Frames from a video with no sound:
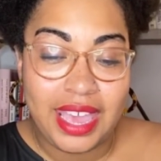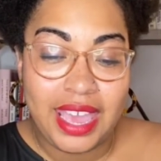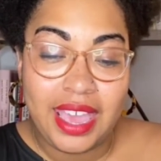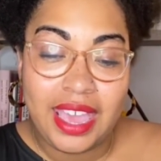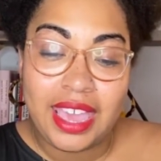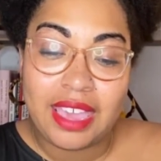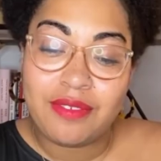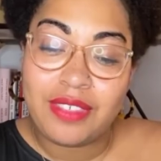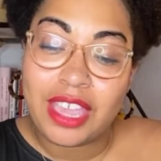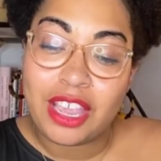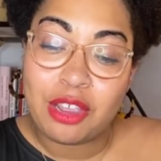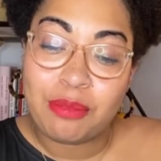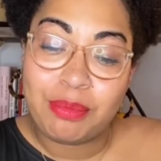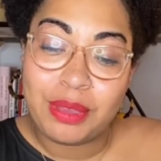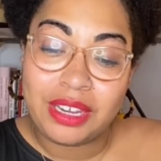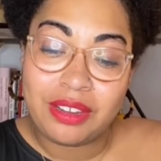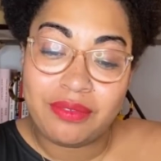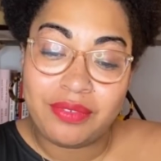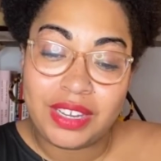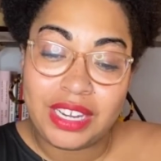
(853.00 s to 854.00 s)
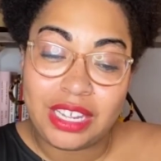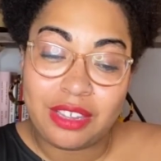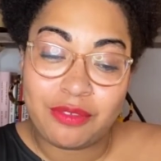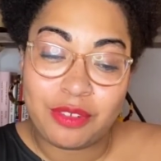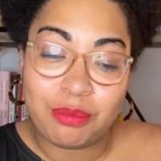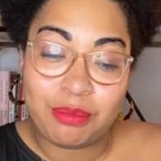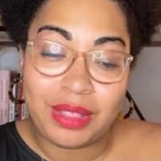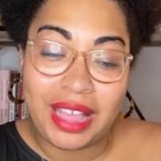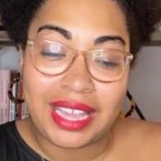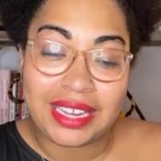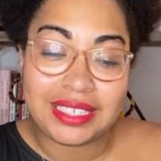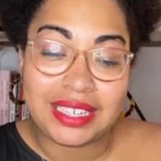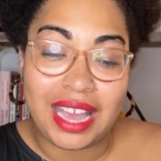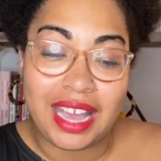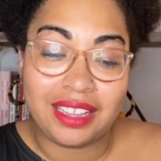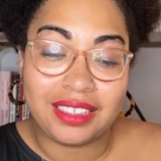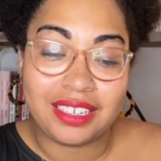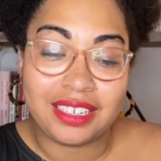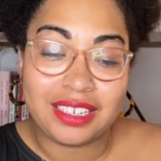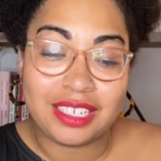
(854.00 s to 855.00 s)
If they are benefiting from Black
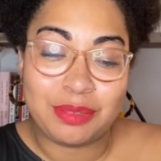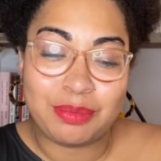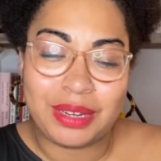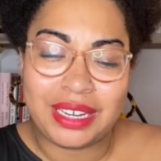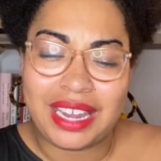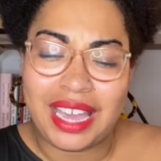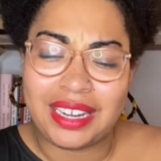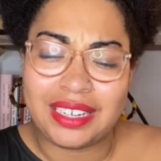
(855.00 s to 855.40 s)
dollars but not